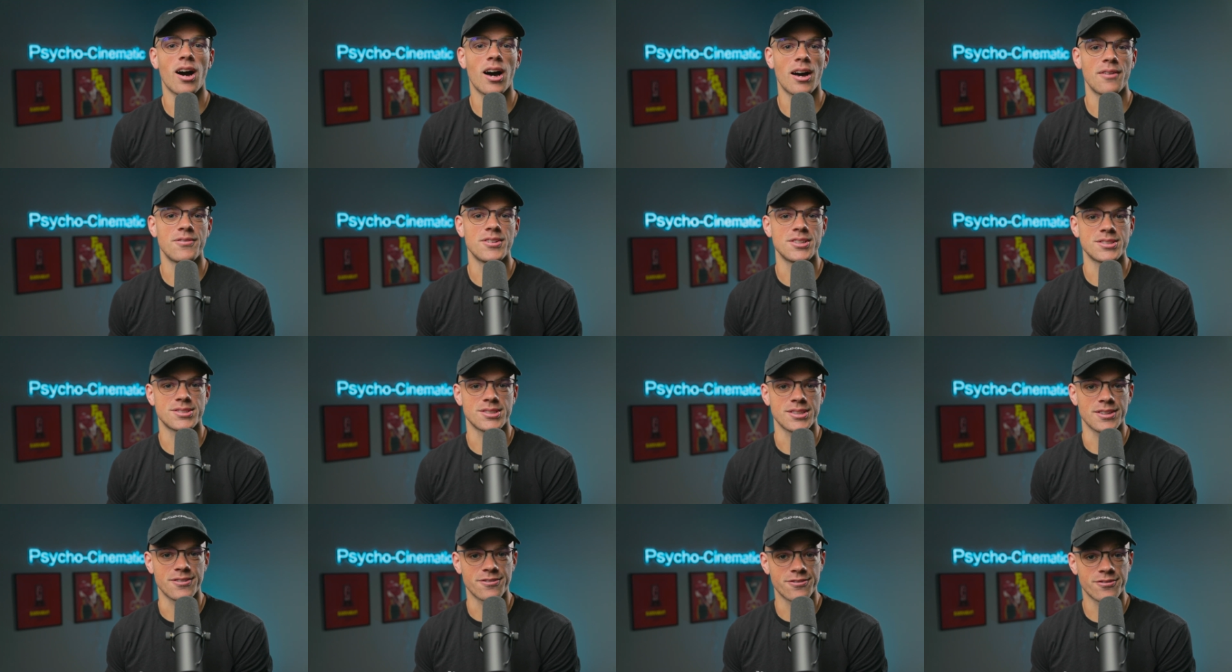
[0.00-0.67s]

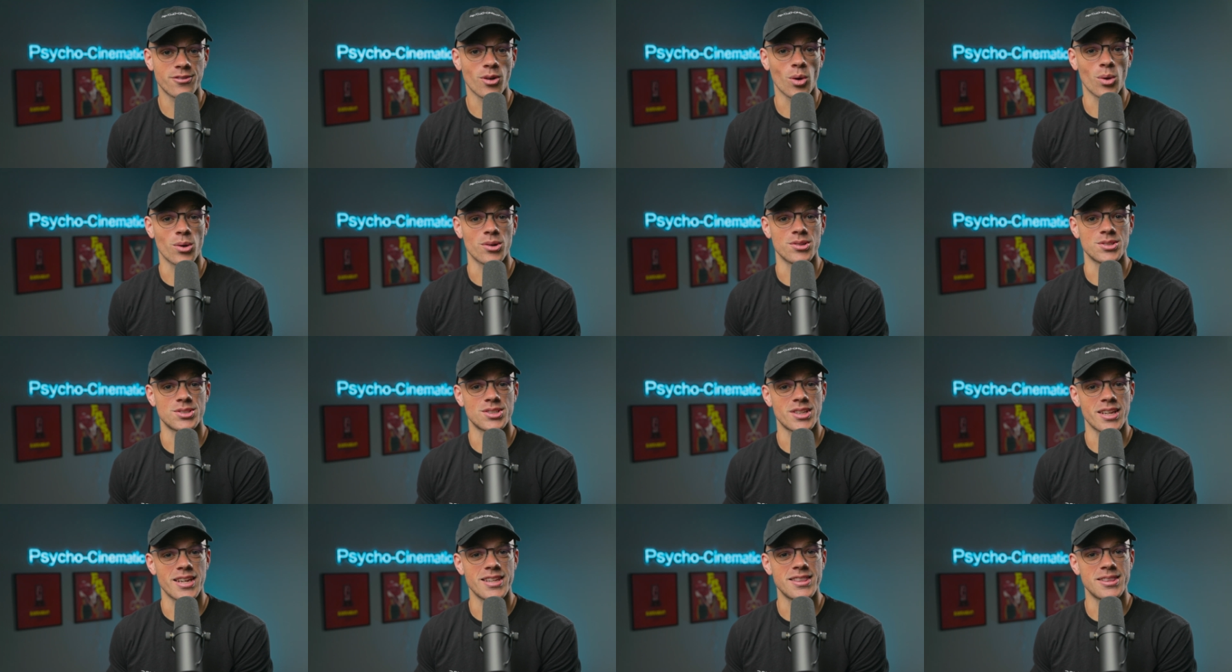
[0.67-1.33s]
obviously
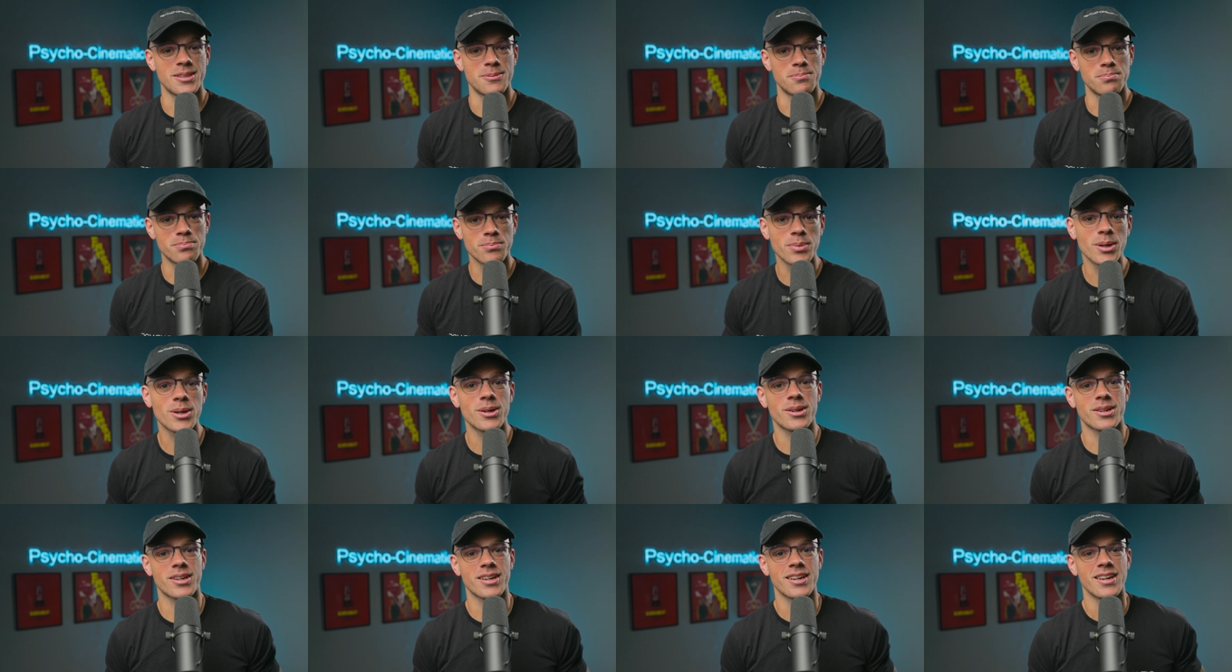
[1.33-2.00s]
forged. In the
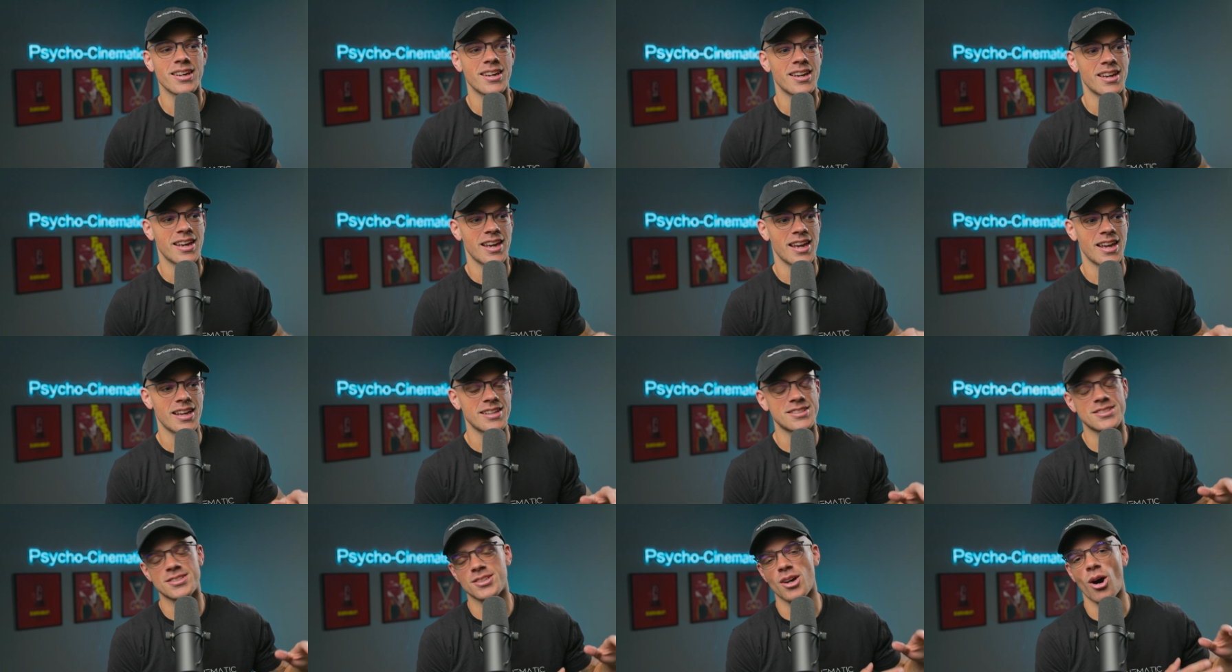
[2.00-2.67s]
book,
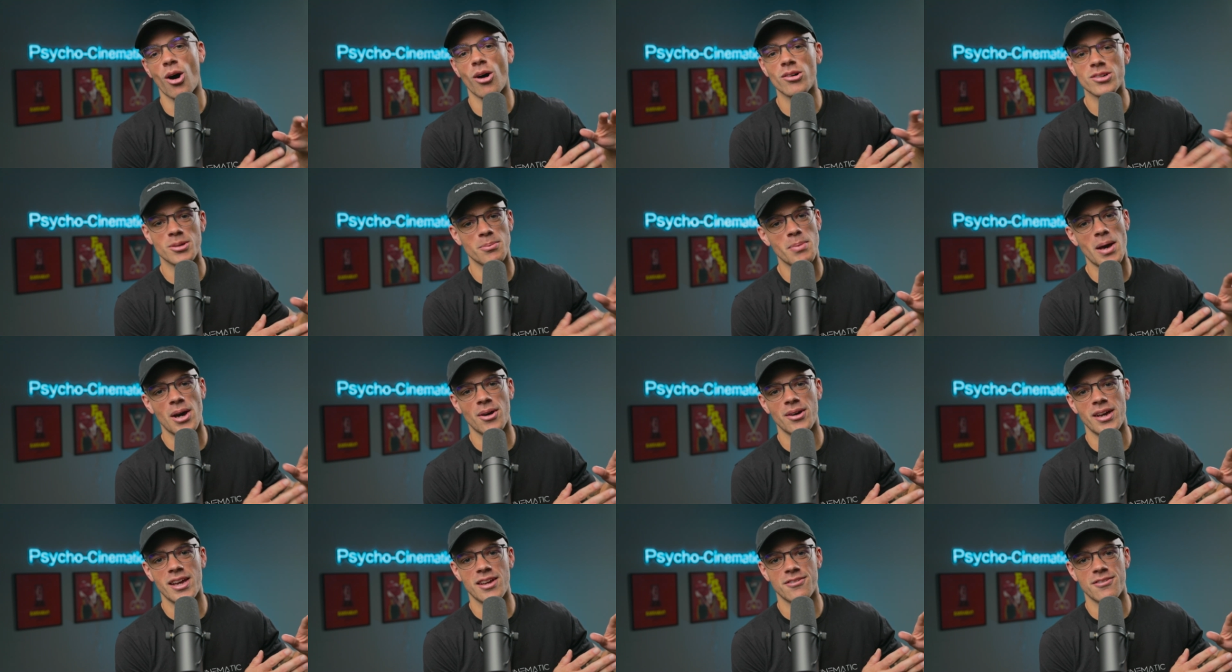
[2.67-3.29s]
it's all about